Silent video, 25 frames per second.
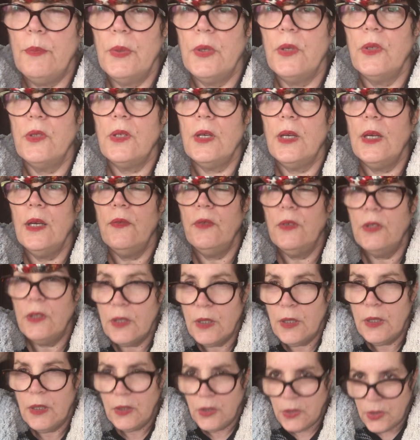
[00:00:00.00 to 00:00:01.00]
because I haven't
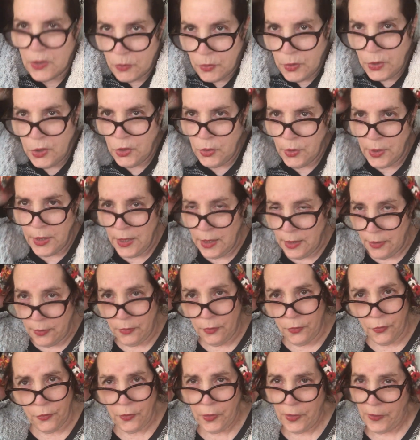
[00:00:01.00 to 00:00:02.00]
done it. So what you
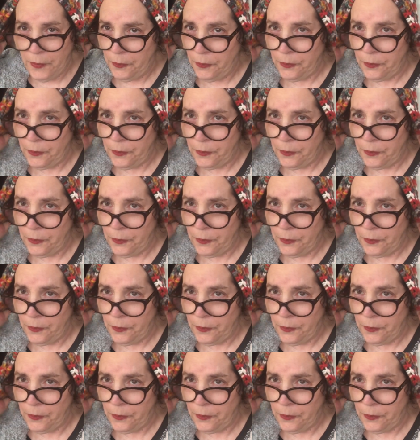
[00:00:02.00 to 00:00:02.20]
have,